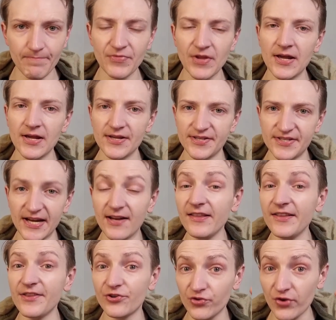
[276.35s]
Secondly, the
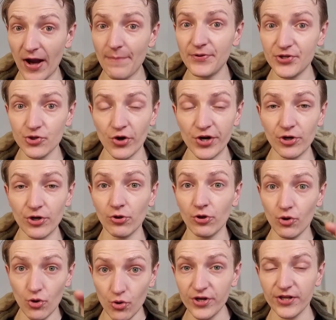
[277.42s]
trapezoidal
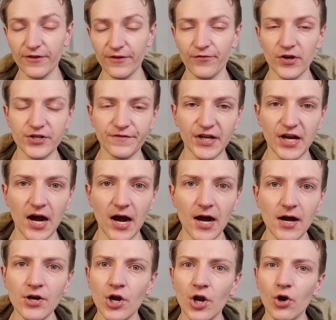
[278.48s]
hood at the front of the car,
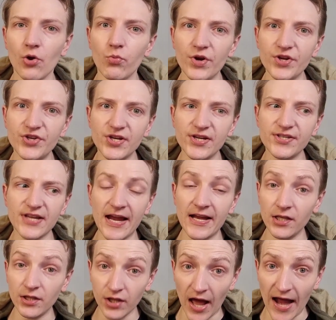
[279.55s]
which is a
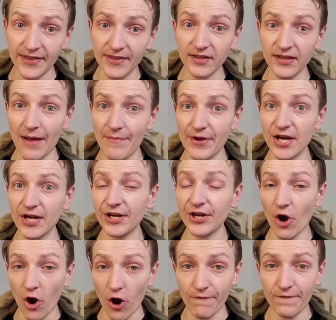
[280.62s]
line that Lamborghini
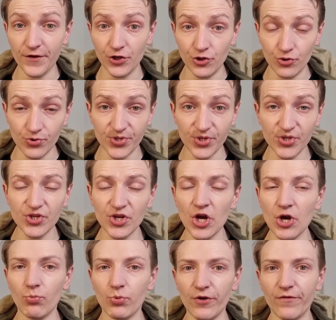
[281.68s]
often uses.
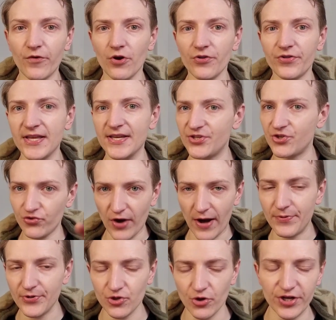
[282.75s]
We have got this
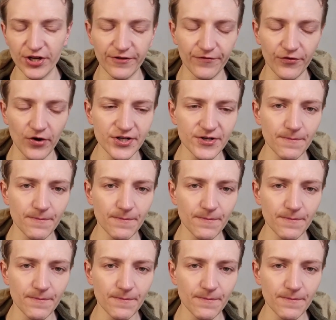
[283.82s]
trapezoid at the front.